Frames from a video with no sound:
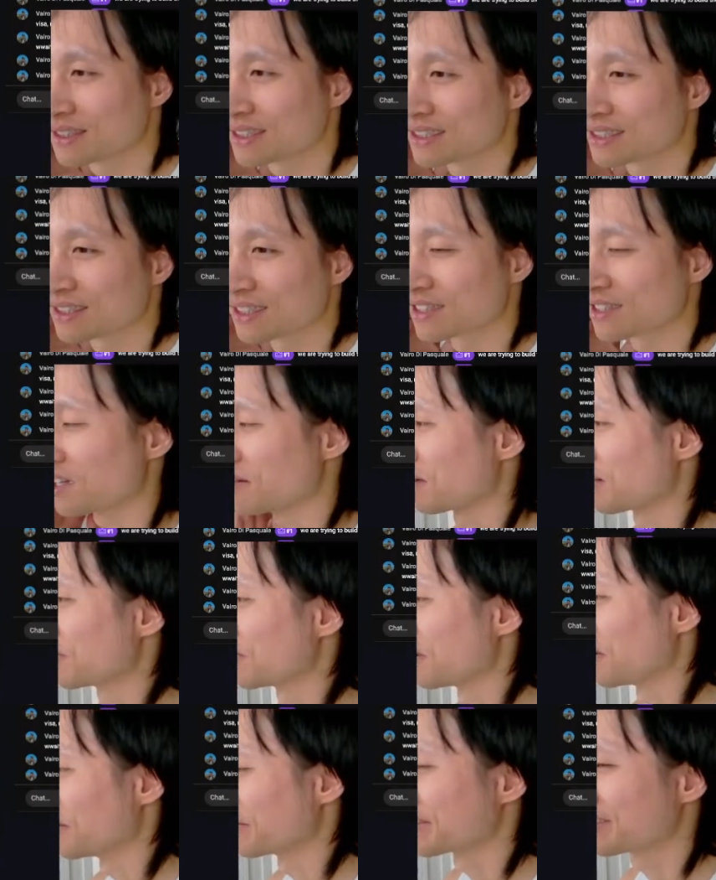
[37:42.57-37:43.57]
it's not my
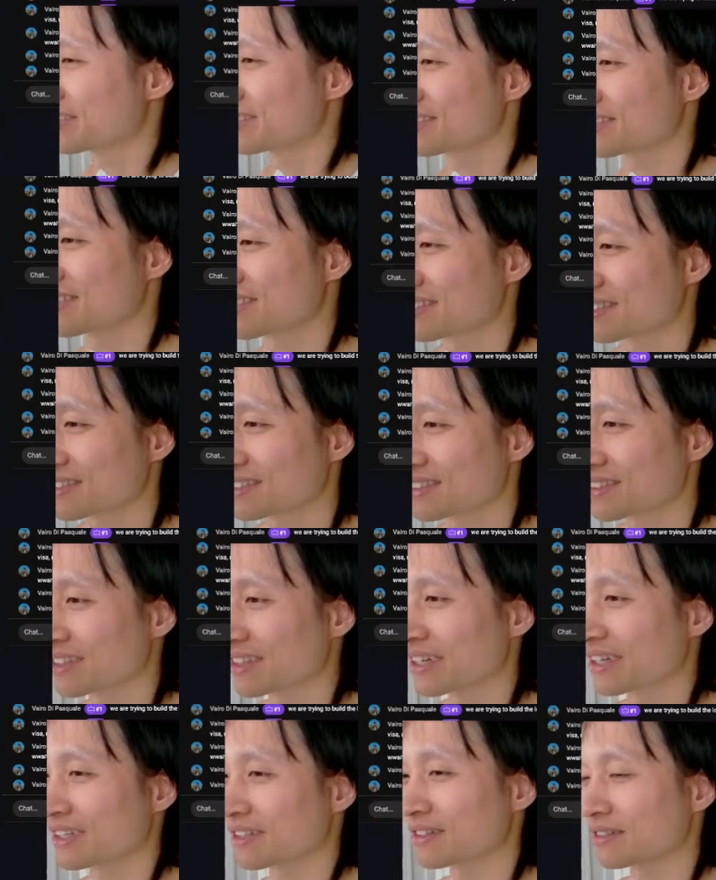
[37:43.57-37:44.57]
fault.
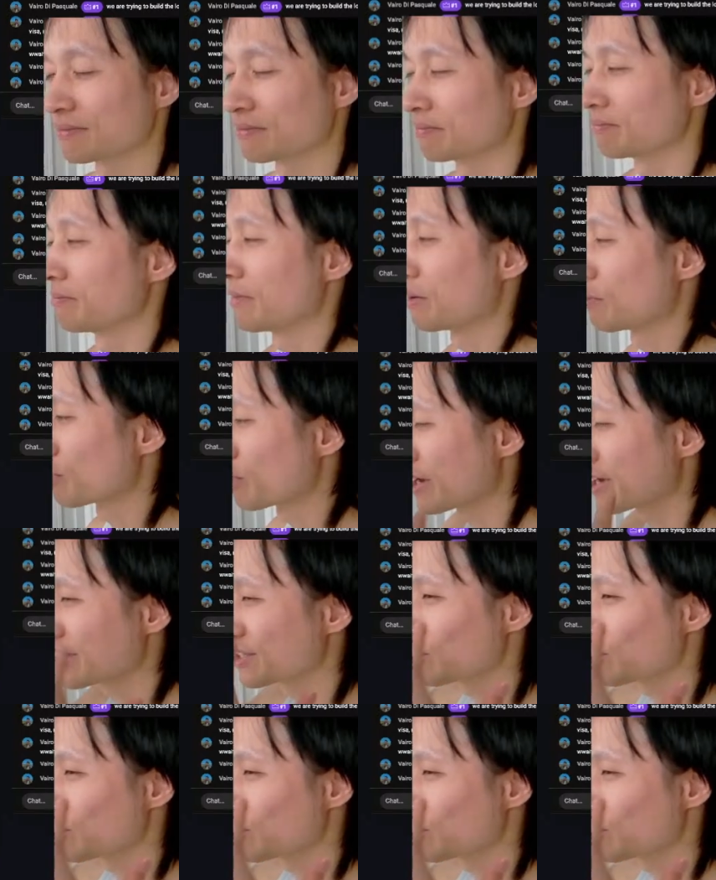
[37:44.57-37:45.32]
Like, my brain is